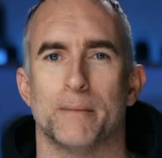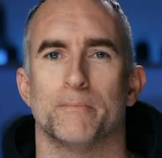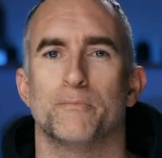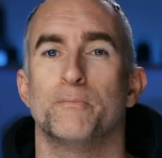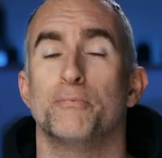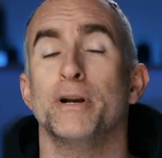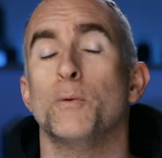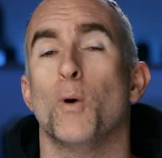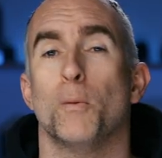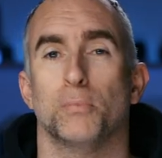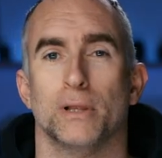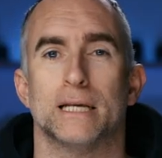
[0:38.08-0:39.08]
I'm pretty
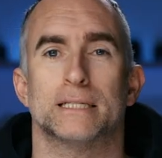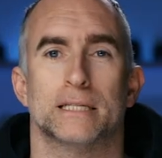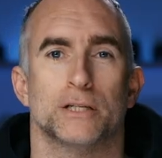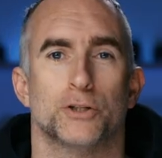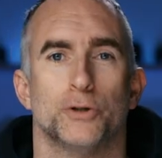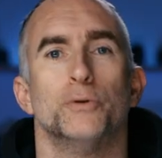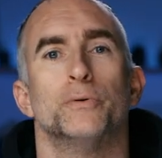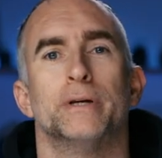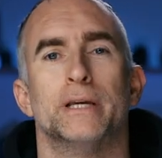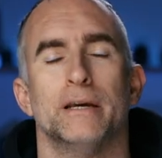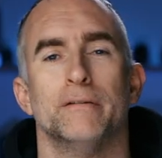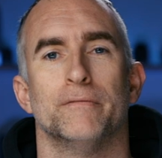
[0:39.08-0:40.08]
well placed to
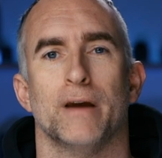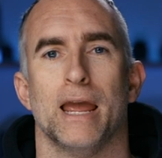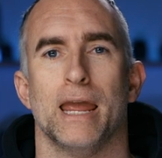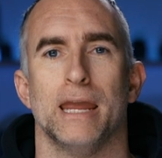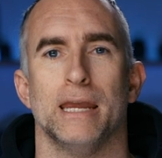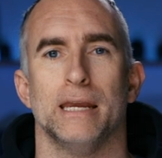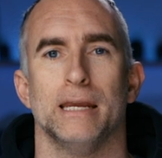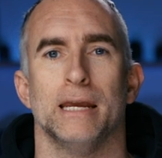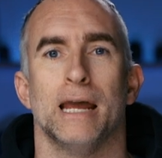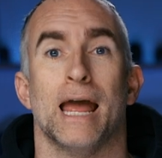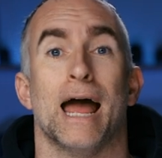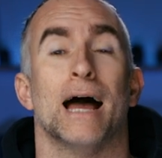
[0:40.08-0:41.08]
give an
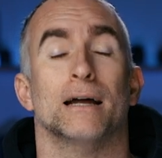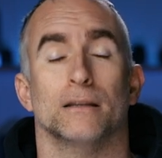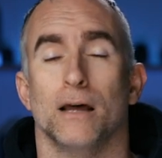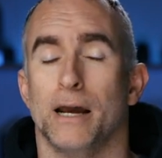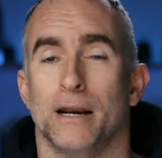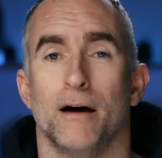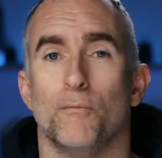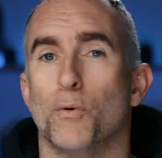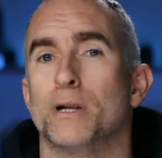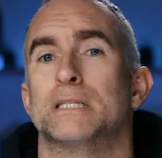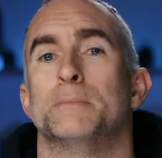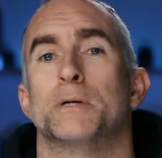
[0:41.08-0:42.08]
outline of
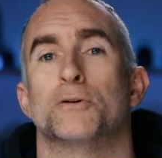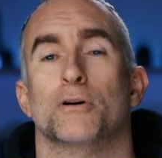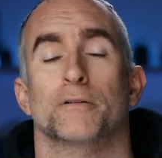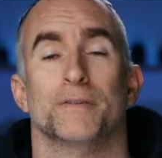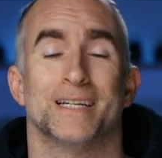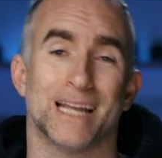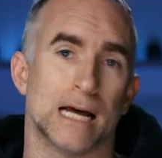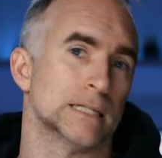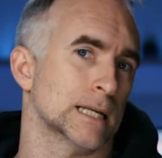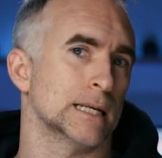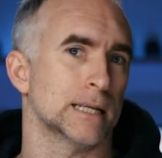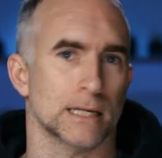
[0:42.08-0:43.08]
what a cinematographer
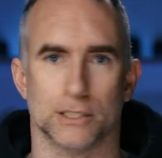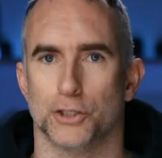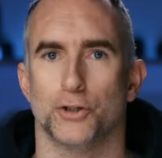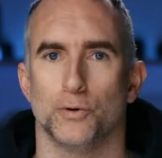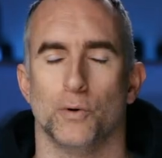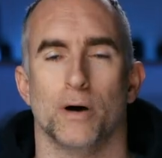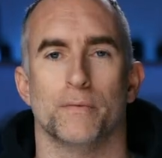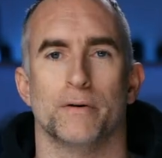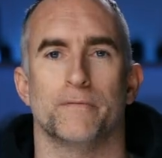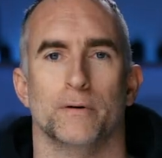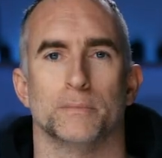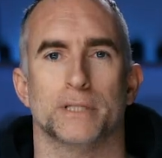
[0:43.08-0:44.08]
does and doesn't do on the
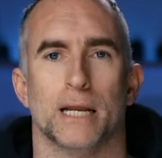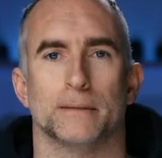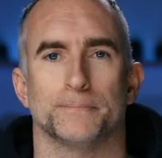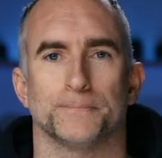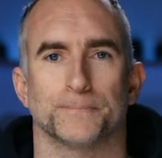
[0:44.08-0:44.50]
film set.